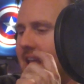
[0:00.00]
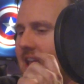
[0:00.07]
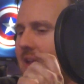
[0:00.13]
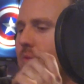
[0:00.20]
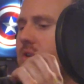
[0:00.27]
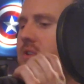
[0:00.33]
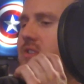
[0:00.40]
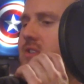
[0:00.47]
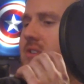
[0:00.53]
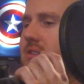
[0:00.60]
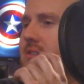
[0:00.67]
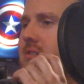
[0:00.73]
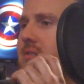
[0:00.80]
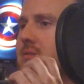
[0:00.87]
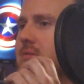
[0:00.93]
it was
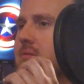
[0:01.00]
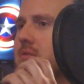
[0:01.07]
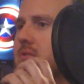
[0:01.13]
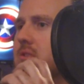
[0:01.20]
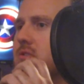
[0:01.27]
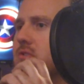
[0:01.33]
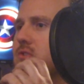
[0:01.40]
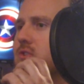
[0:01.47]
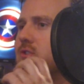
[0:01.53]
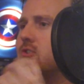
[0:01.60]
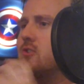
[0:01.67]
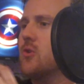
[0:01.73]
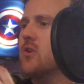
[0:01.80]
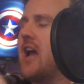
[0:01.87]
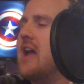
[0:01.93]

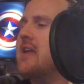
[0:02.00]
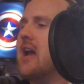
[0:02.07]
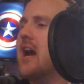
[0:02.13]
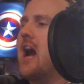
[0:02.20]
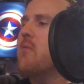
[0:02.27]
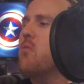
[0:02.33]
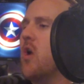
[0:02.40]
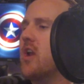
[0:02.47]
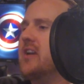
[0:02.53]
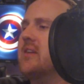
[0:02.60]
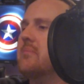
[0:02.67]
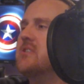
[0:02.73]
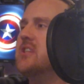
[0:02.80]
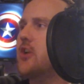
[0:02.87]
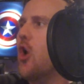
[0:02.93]
sort of, I wanted
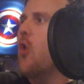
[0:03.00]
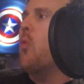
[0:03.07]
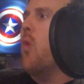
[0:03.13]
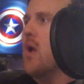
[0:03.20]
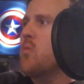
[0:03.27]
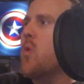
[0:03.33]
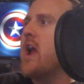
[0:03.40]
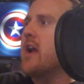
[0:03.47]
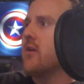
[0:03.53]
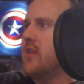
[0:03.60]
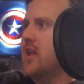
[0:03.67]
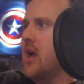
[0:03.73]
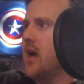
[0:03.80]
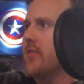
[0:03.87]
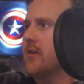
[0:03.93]
him to go one way or
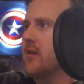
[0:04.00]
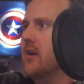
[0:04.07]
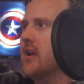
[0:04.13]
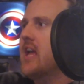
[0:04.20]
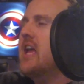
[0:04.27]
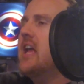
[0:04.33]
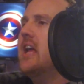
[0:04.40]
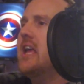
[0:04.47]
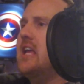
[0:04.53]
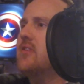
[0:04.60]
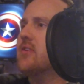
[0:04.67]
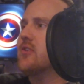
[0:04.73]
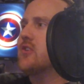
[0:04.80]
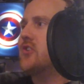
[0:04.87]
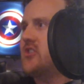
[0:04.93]
the other.
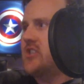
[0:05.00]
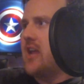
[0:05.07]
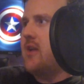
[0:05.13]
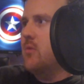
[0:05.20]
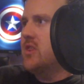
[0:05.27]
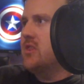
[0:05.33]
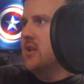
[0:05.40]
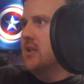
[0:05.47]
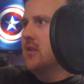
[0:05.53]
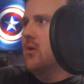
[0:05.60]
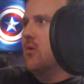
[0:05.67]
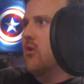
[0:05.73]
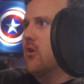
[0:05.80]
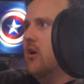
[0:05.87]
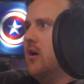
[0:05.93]
Either stay with the
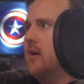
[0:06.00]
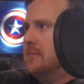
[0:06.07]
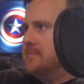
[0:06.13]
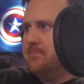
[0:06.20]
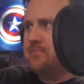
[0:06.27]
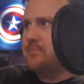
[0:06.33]
lore